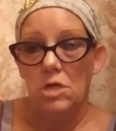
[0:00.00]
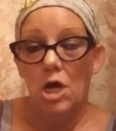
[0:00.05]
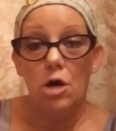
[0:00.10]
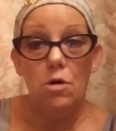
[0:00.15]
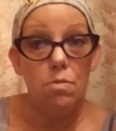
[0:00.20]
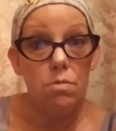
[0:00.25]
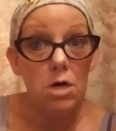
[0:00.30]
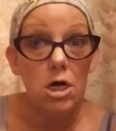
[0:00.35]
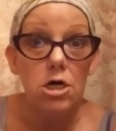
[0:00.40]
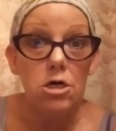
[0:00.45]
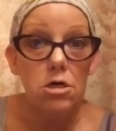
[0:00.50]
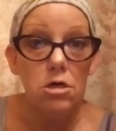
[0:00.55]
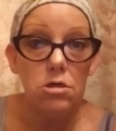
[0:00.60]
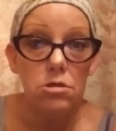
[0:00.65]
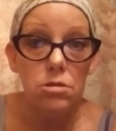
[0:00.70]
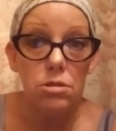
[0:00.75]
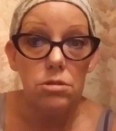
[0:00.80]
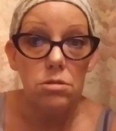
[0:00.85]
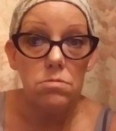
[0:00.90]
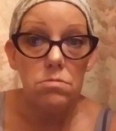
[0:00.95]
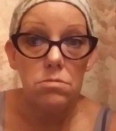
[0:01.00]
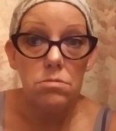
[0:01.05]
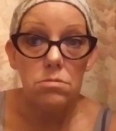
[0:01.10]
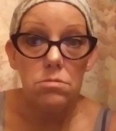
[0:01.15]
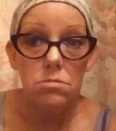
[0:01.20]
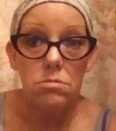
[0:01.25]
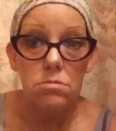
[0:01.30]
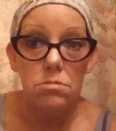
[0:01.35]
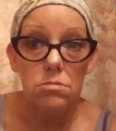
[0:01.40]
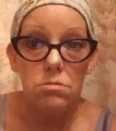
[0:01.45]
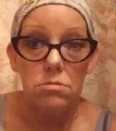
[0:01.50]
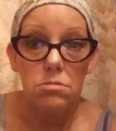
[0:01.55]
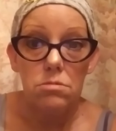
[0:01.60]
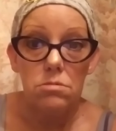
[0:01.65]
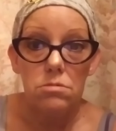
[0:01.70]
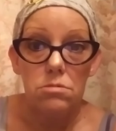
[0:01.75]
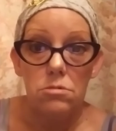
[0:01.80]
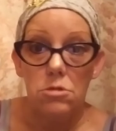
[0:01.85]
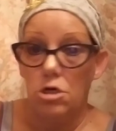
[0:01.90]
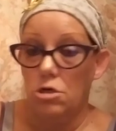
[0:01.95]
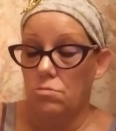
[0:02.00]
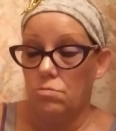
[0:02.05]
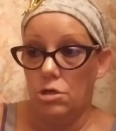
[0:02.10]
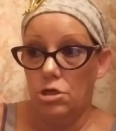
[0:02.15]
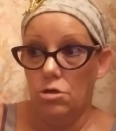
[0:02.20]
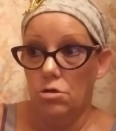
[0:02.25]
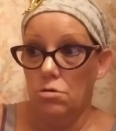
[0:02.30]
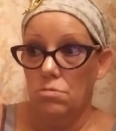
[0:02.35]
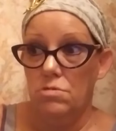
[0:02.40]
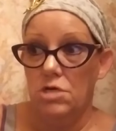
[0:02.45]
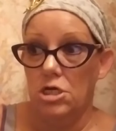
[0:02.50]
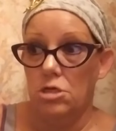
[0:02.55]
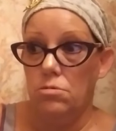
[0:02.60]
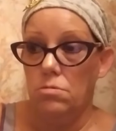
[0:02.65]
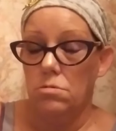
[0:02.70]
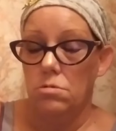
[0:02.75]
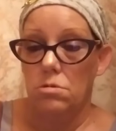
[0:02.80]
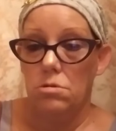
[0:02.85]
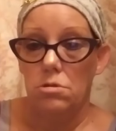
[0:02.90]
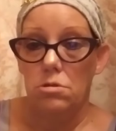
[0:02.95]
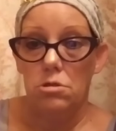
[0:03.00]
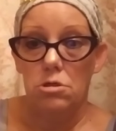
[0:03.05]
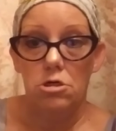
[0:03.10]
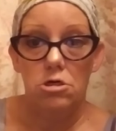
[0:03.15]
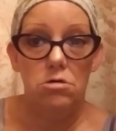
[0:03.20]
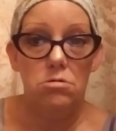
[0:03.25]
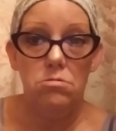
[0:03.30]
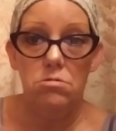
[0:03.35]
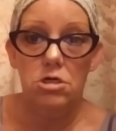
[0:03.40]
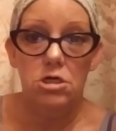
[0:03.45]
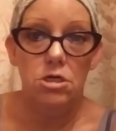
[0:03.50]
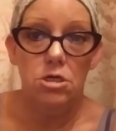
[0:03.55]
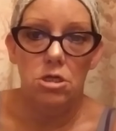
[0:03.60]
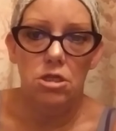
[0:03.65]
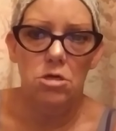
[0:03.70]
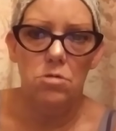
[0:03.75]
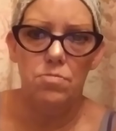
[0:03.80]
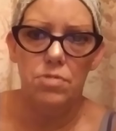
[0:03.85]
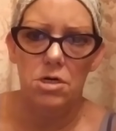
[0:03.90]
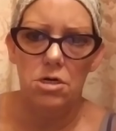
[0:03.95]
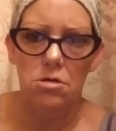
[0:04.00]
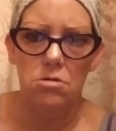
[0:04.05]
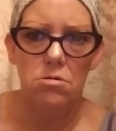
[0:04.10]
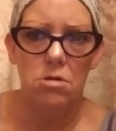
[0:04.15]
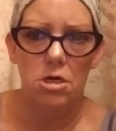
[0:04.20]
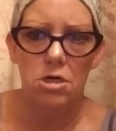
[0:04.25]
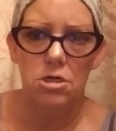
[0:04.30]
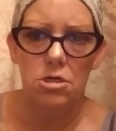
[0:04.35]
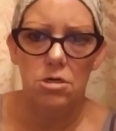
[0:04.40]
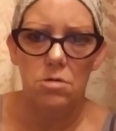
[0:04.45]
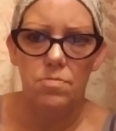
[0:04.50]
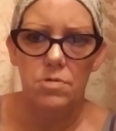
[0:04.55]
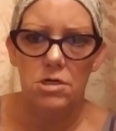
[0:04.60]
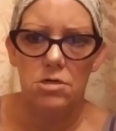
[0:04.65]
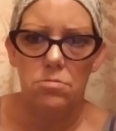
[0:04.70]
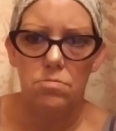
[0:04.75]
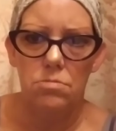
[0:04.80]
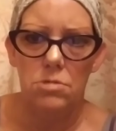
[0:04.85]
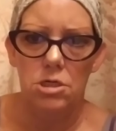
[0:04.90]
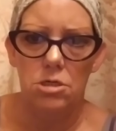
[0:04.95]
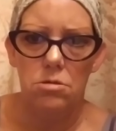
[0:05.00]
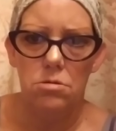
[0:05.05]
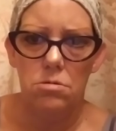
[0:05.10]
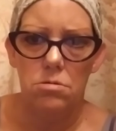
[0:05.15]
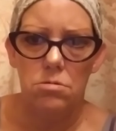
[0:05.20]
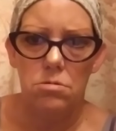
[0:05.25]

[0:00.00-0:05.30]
I was. I'm human. I don't like anybody lying about me.